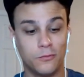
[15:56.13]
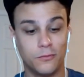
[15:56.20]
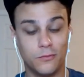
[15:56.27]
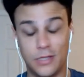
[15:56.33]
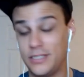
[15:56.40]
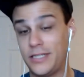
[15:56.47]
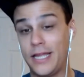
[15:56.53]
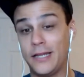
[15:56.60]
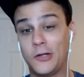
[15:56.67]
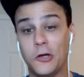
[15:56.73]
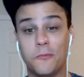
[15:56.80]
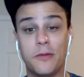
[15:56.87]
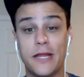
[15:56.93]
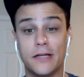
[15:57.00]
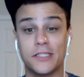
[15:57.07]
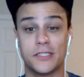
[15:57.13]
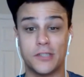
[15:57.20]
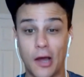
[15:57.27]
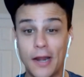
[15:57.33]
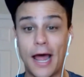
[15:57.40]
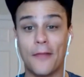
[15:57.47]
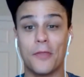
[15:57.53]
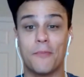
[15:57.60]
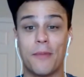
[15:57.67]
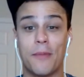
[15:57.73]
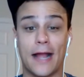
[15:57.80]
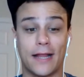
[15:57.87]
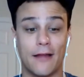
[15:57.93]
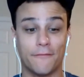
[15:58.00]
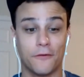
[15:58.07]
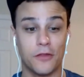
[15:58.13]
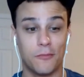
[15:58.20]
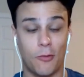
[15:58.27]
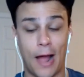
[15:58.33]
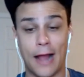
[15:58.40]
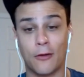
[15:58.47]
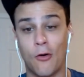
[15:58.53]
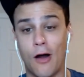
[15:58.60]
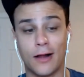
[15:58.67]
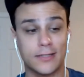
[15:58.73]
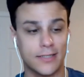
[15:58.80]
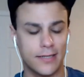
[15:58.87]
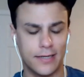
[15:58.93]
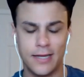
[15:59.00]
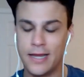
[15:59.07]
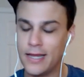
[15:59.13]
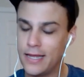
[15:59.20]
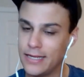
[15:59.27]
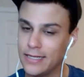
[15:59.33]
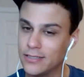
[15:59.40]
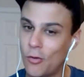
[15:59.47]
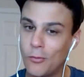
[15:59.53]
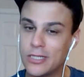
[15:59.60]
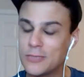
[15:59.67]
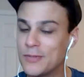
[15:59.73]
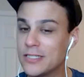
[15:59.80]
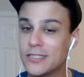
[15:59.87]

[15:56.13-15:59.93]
This kid could be a stud on the back end for the Blackhawks, and he's always been